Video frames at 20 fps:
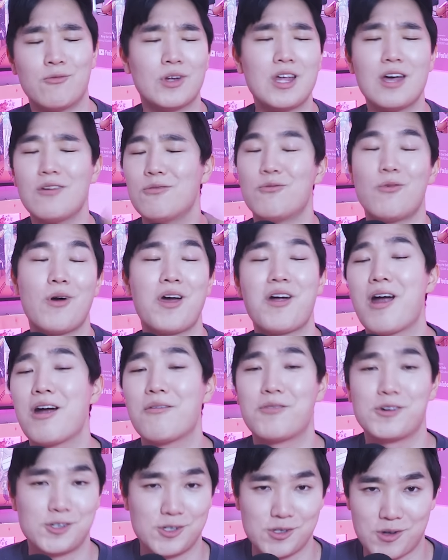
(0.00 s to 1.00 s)
Whenever
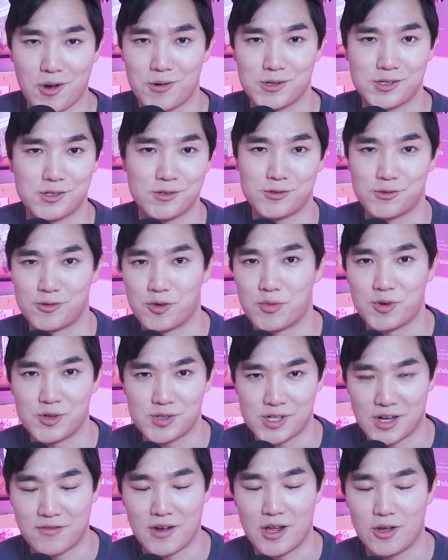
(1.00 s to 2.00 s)
wherever she goes, there's
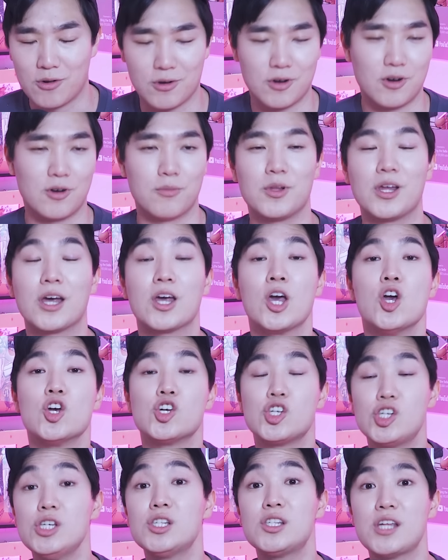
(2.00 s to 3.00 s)
rumors that follow her. But like
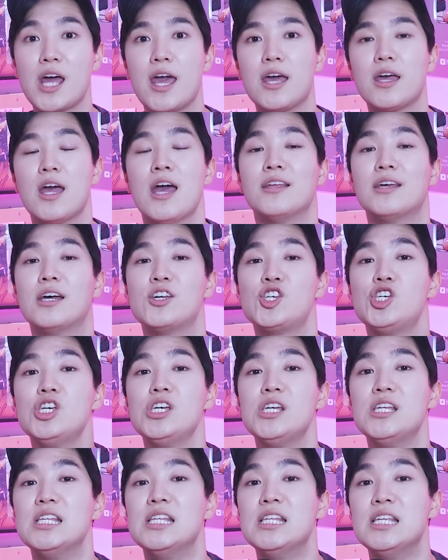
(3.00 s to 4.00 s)
she's saying that
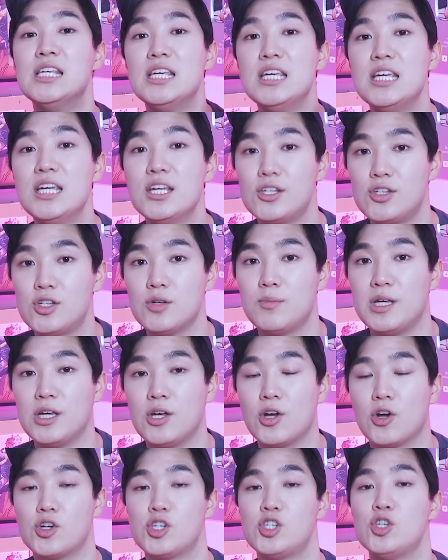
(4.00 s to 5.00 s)
she needs to be
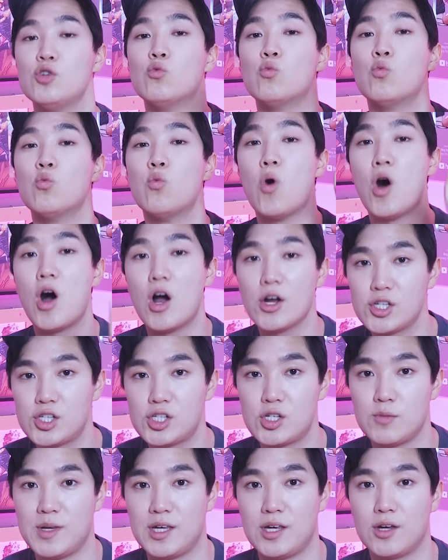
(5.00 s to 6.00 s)
here. She wants
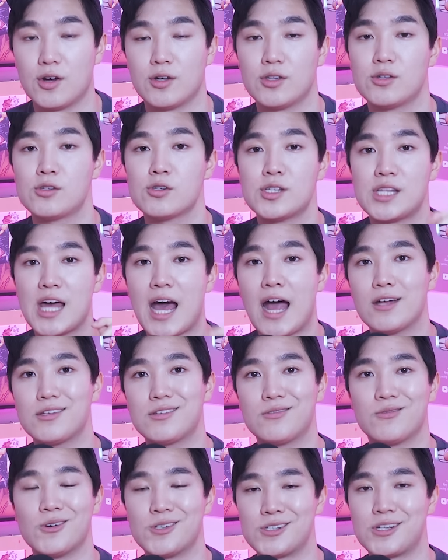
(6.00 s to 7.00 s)
to be here. And so
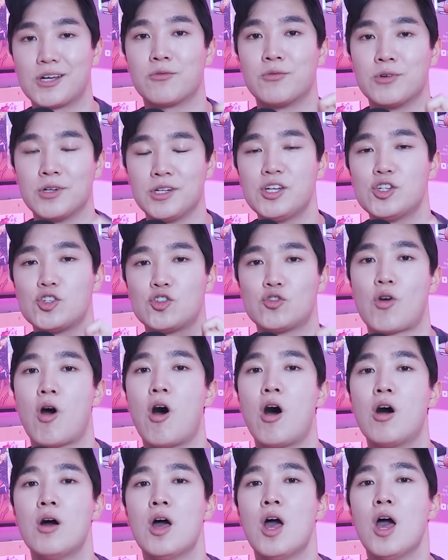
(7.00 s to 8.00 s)
that was like really
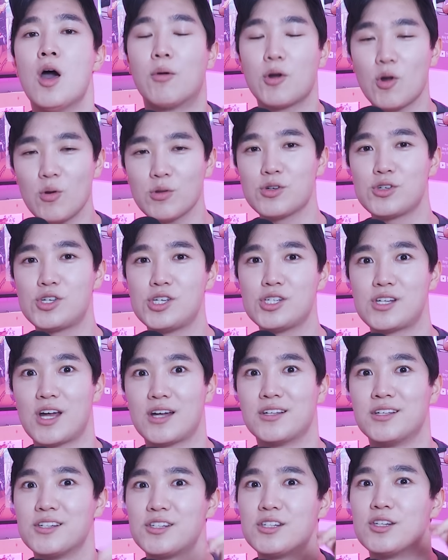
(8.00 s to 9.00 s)
strong. But also she
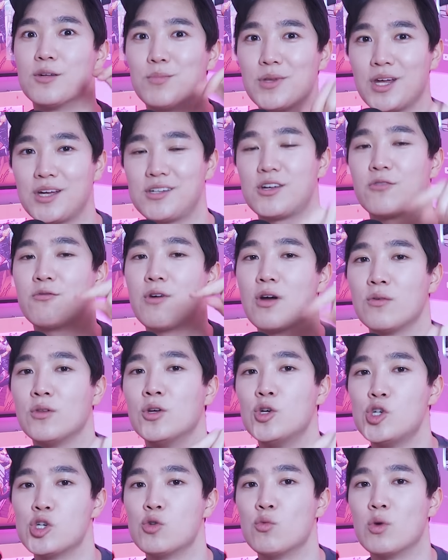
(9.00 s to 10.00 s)
said this is a place that
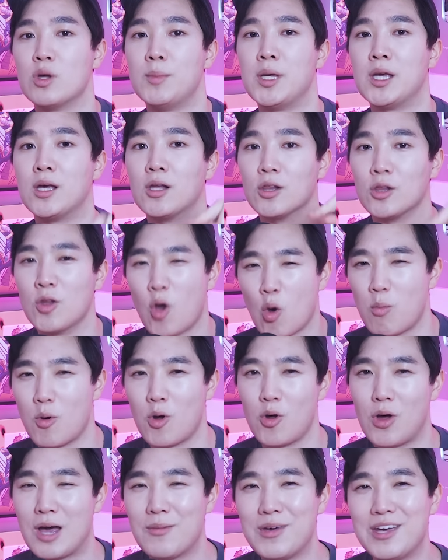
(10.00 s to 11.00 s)
revolution will be
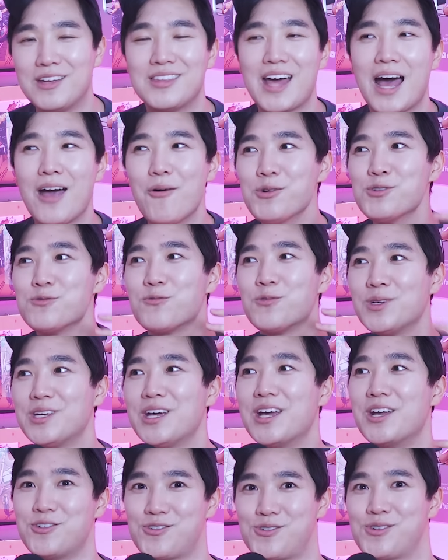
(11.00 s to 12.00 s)
global. I mean, that was
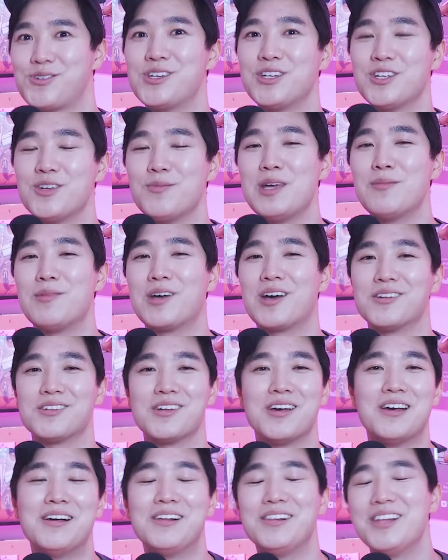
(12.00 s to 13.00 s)
really interesting to me,
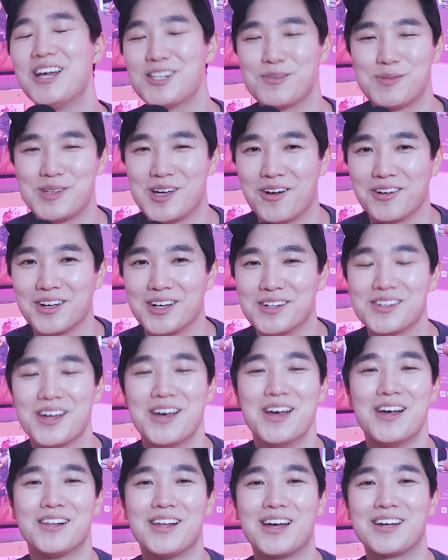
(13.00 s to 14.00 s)
because let's be honest,
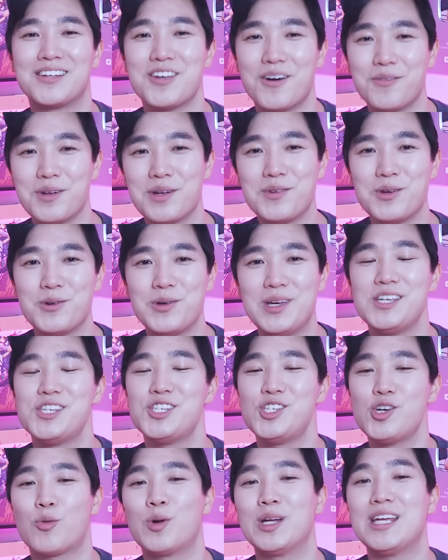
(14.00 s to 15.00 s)
like W W E,
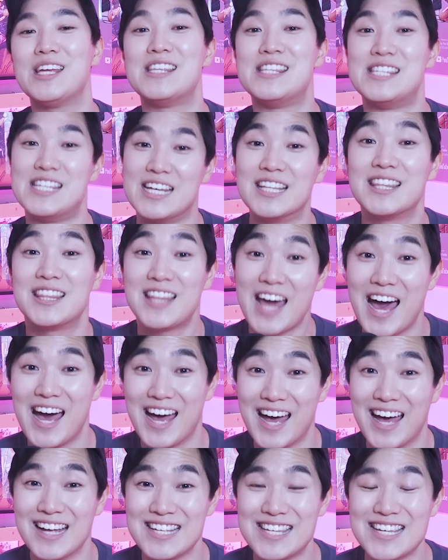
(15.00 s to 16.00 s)
she already did
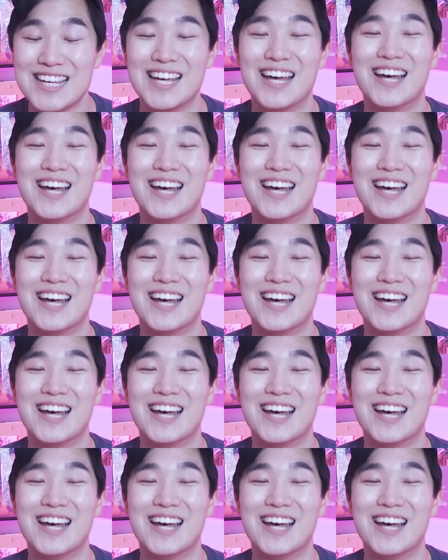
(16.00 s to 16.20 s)
that.